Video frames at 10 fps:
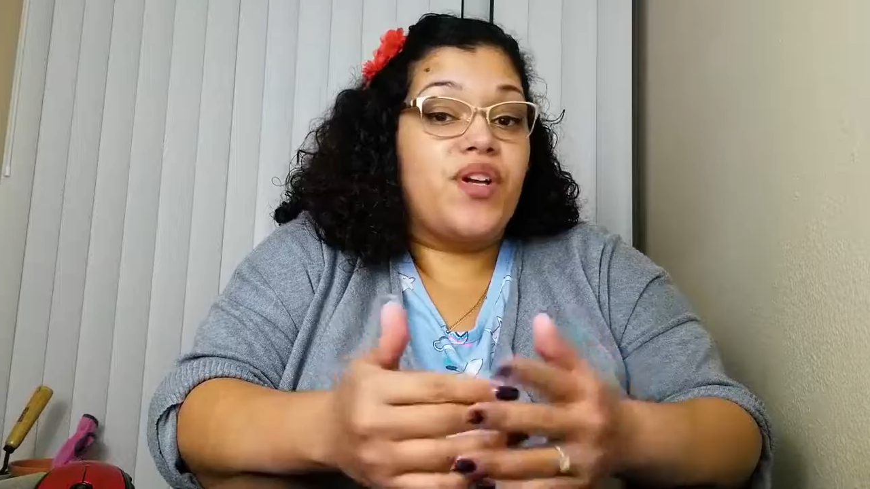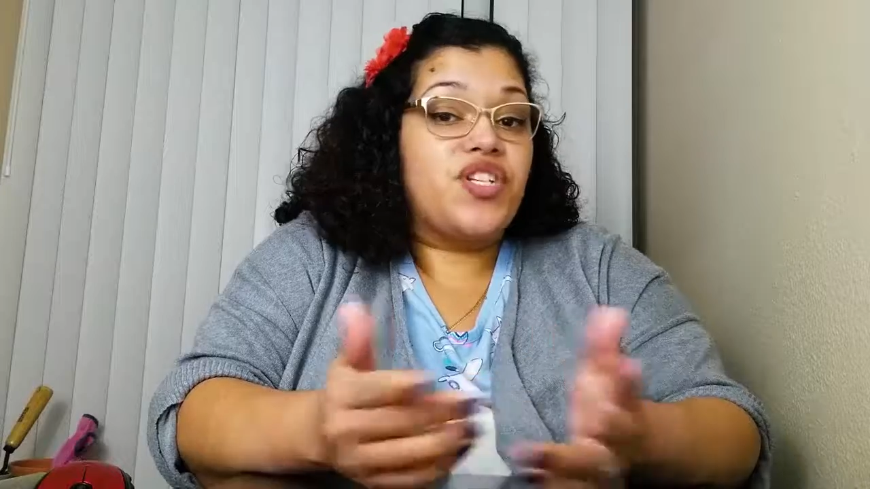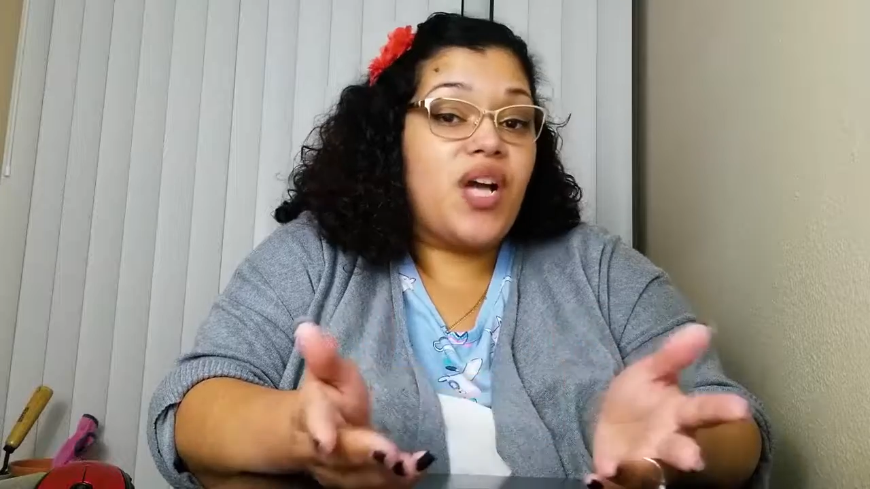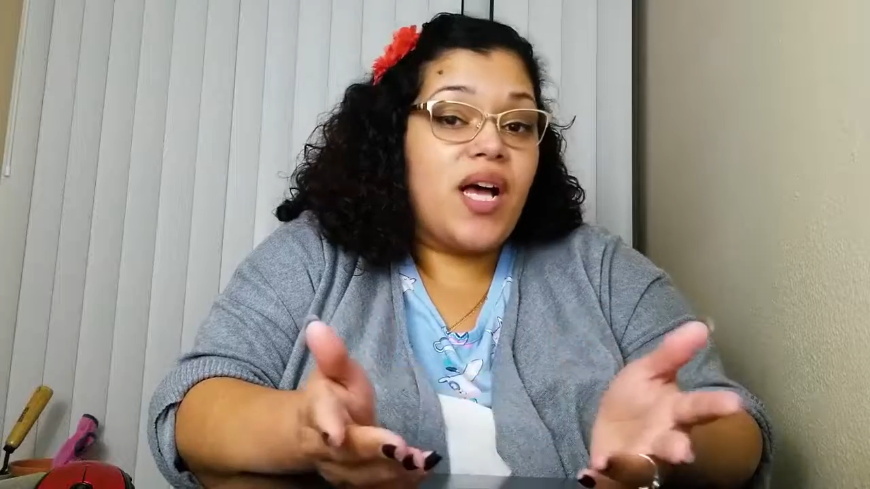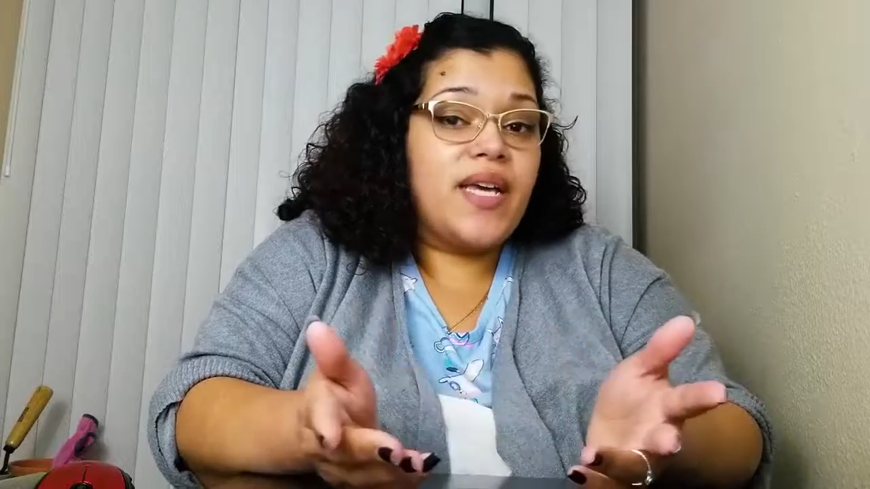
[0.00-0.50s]

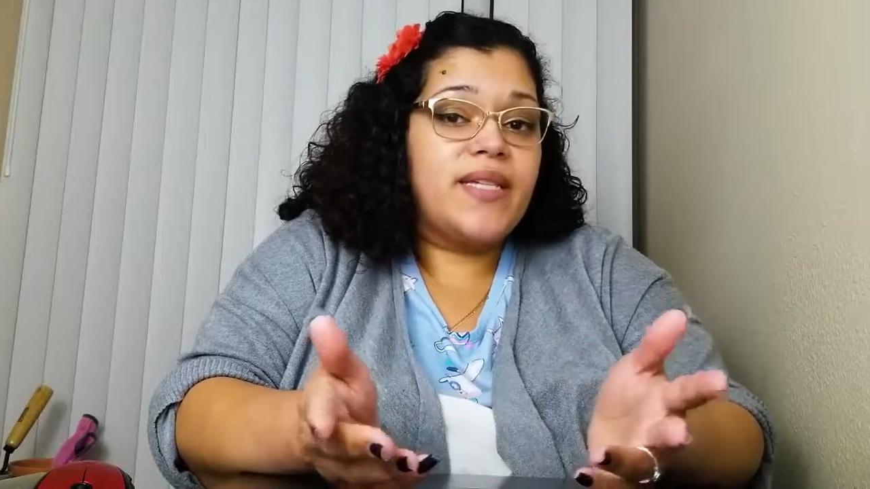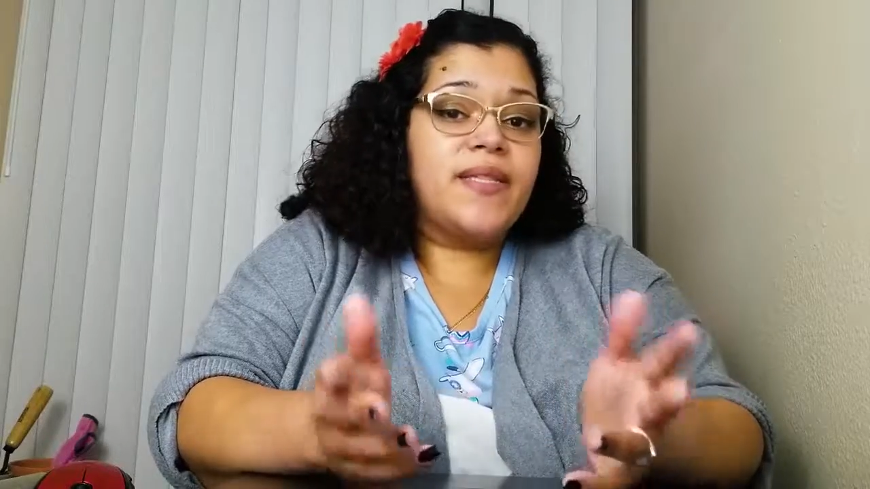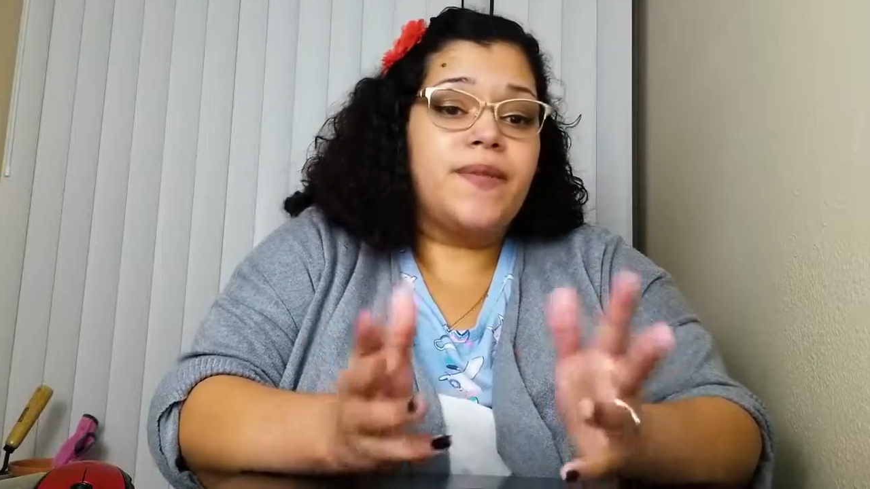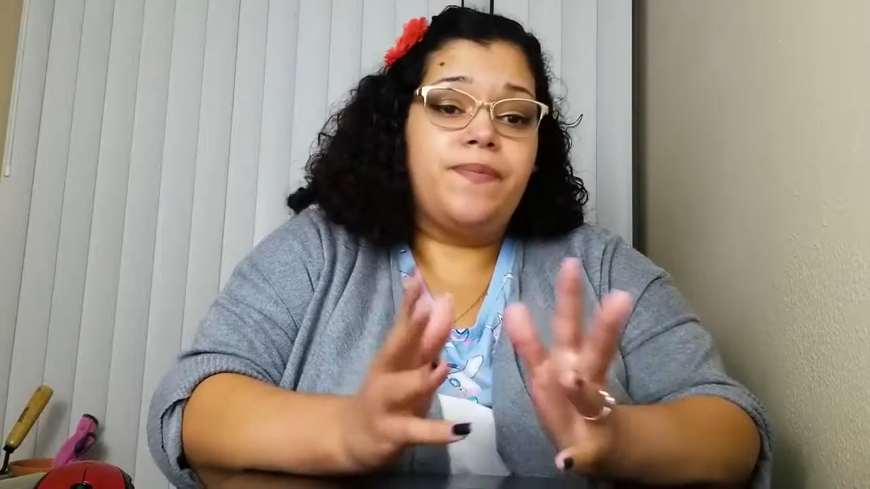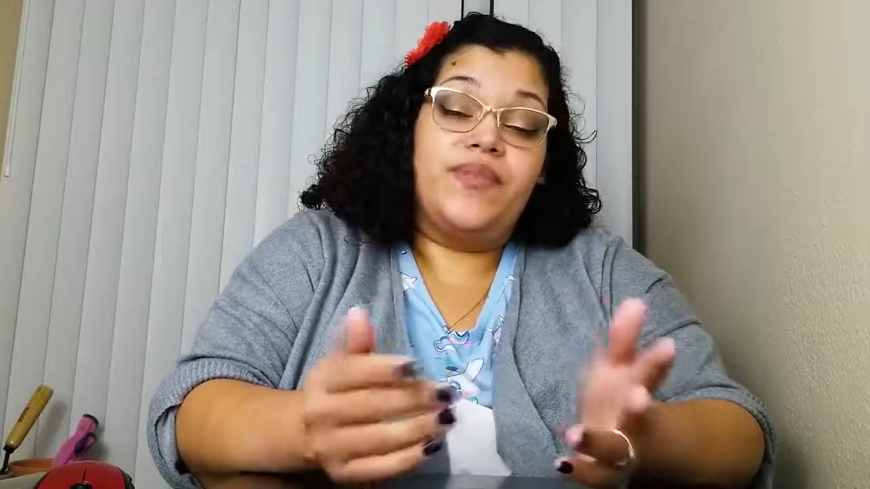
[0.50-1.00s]
fresh
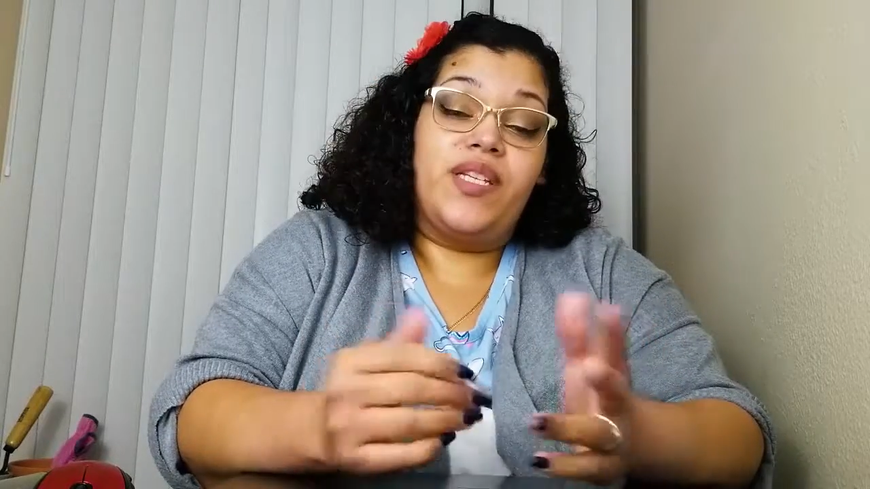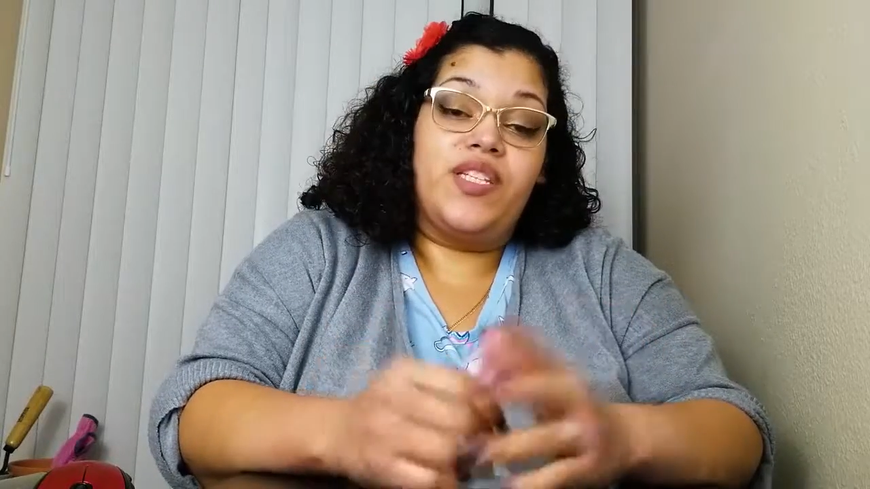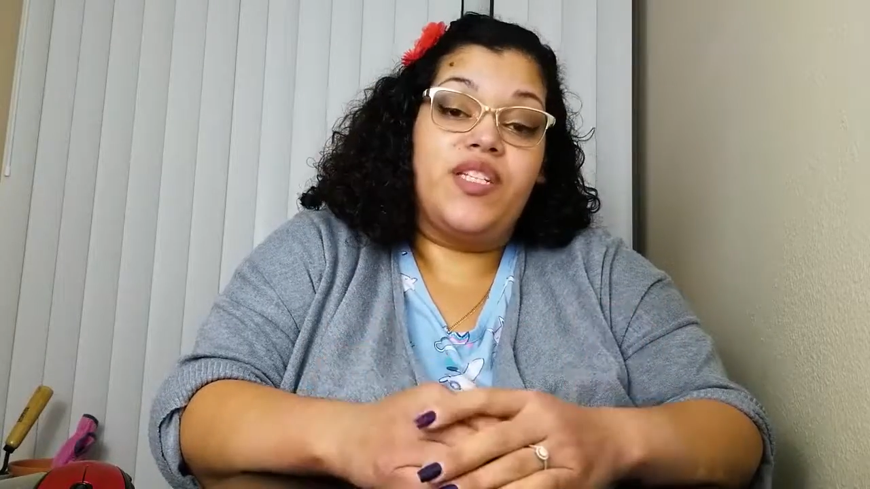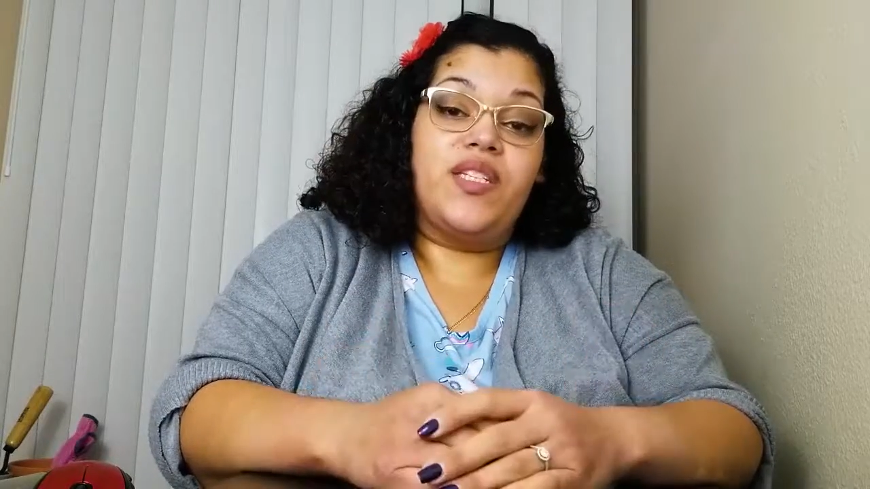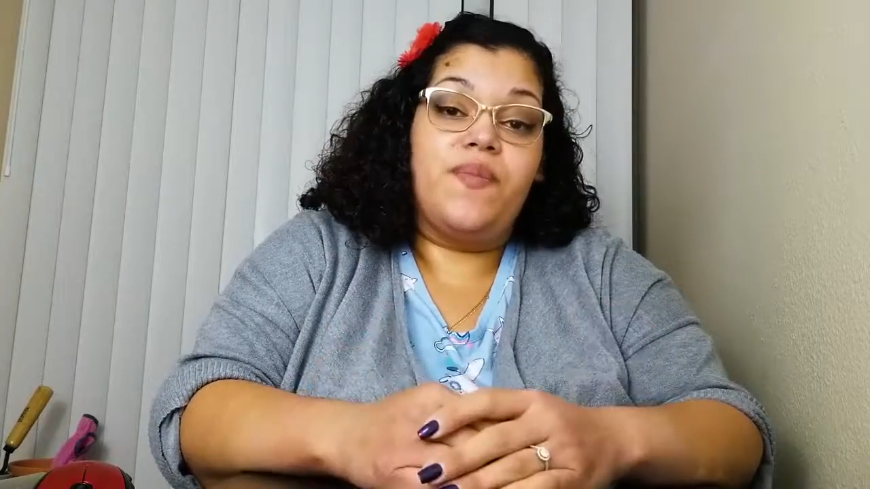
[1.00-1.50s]
eyes.
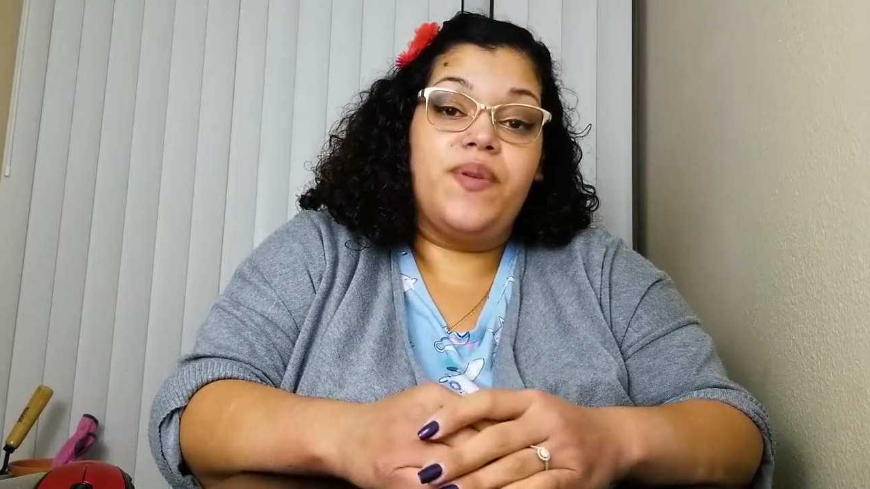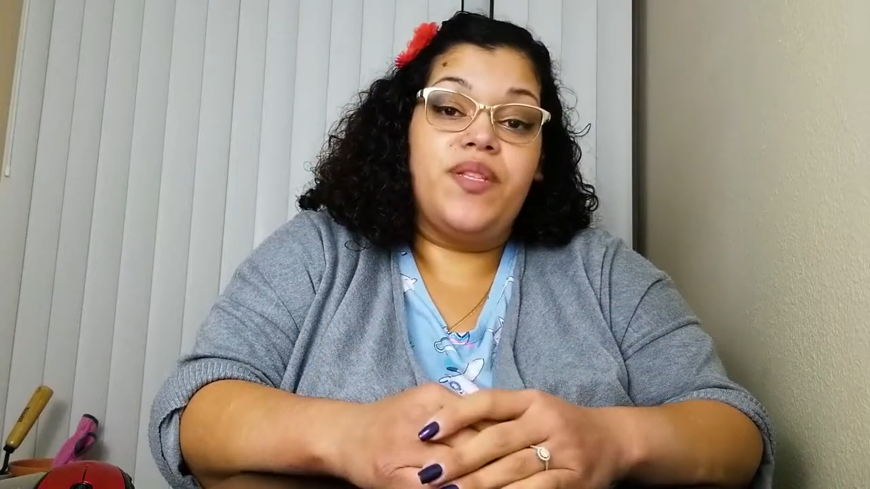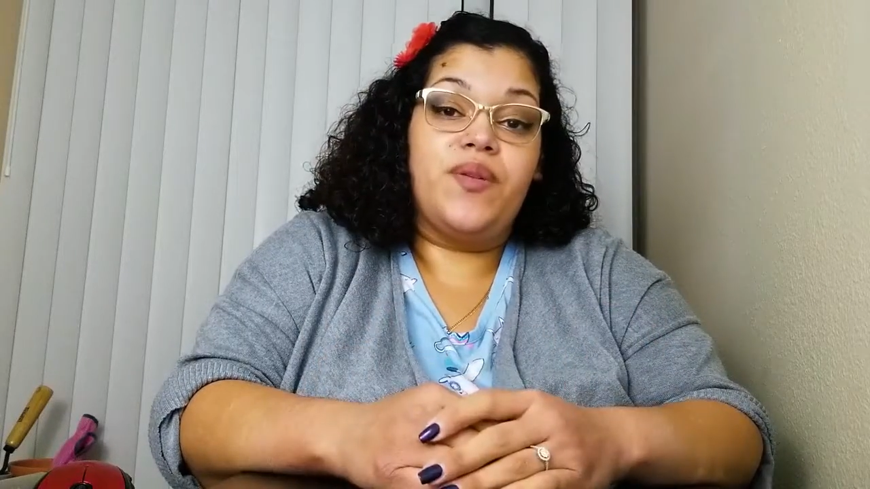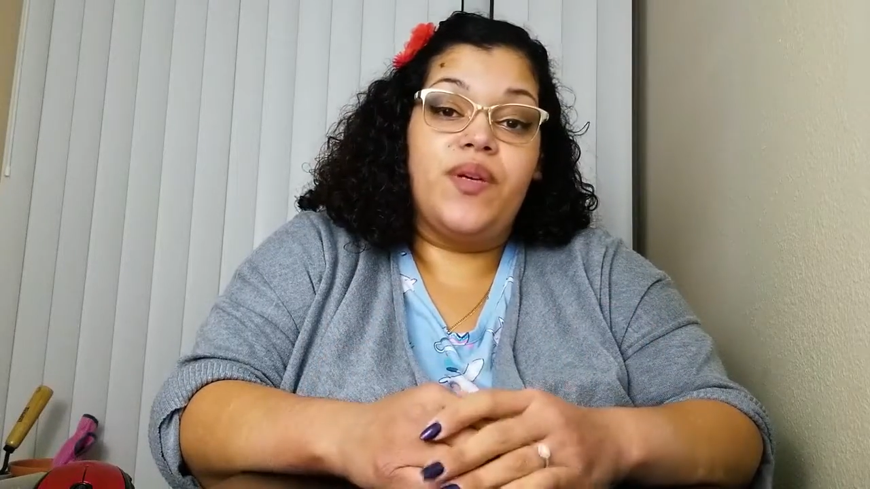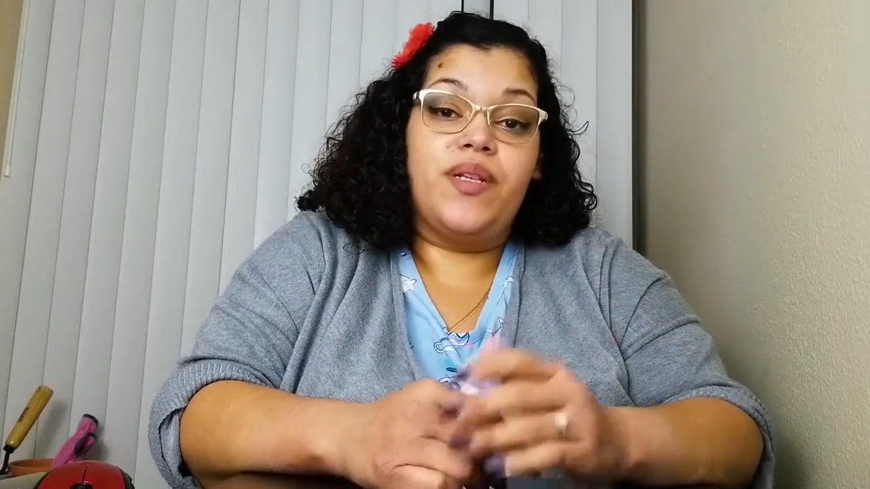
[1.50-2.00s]
Let's just jump
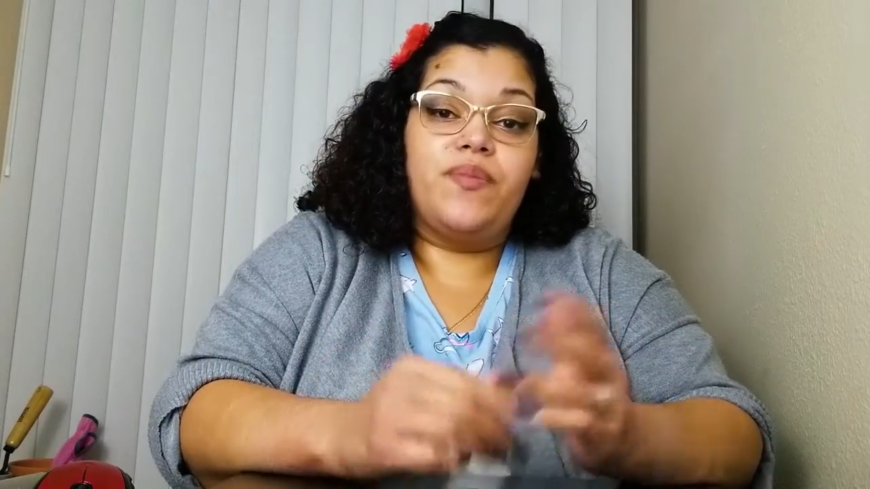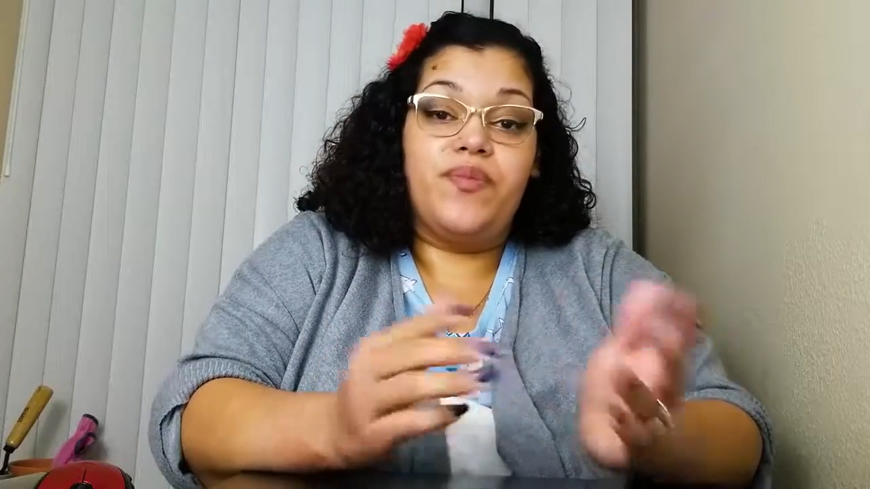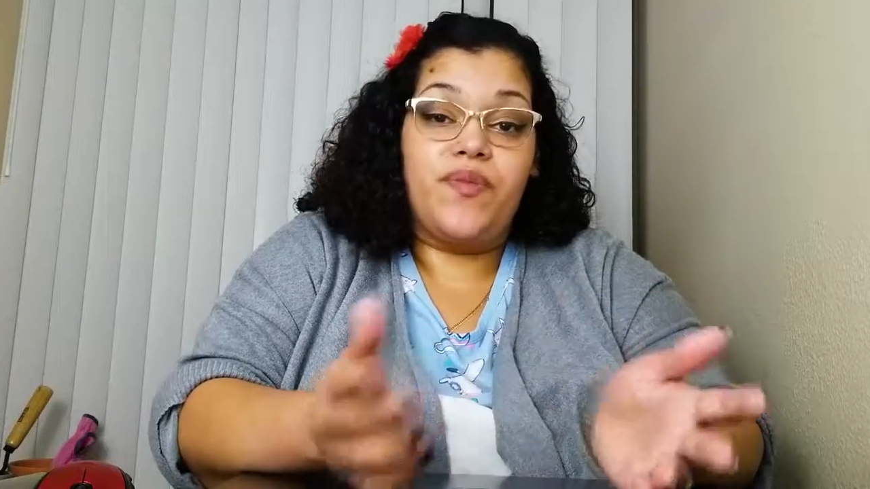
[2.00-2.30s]
into it.